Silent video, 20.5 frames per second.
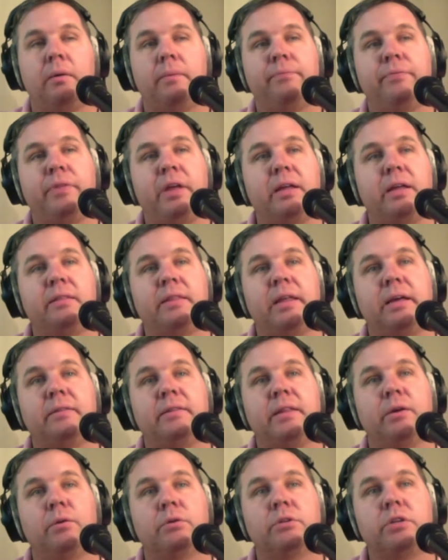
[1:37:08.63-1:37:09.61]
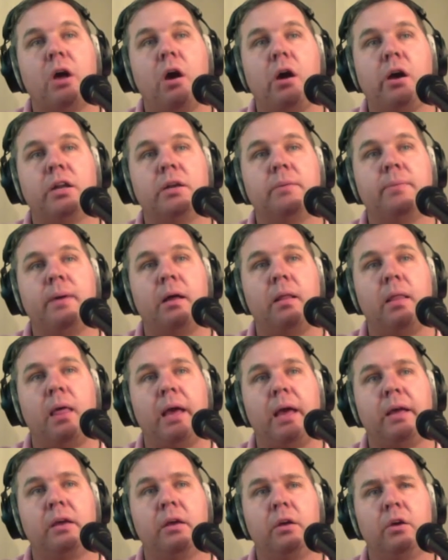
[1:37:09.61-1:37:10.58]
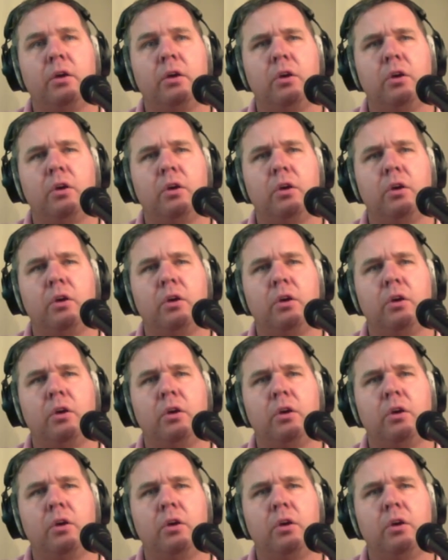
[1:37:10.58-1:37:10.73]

they were talking about like,